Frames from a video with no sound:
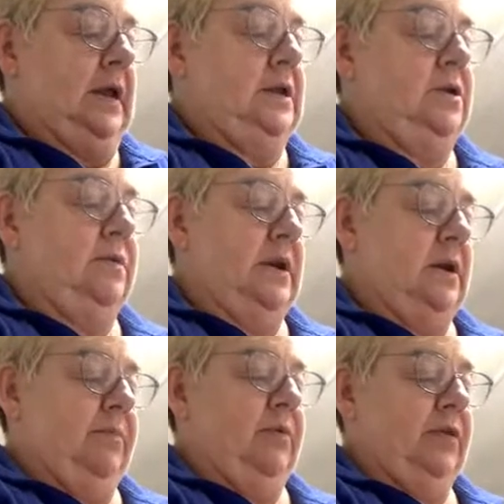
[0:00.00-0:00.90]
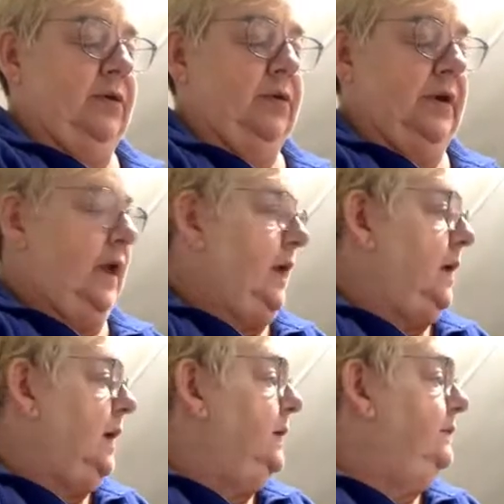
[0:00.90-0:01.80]
And you end up with your ink
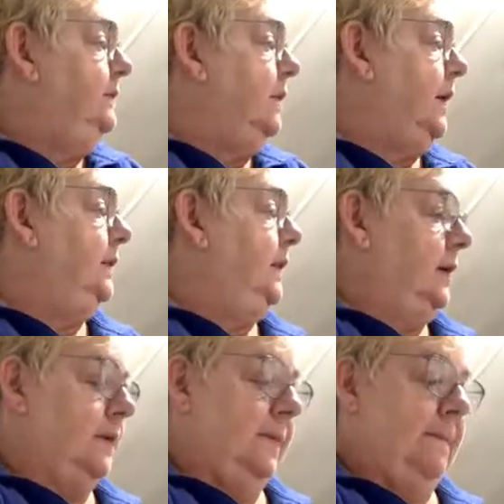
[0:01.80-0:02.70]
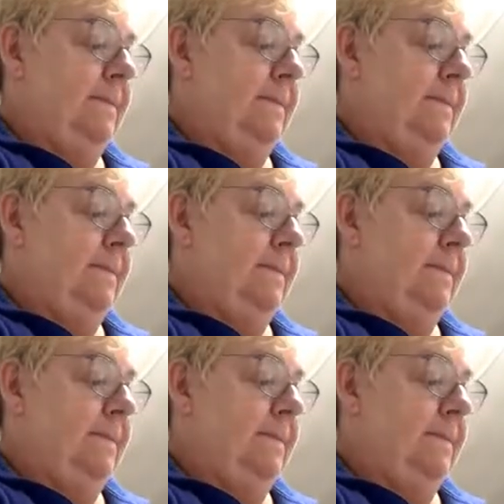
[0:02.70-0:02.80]
inside there.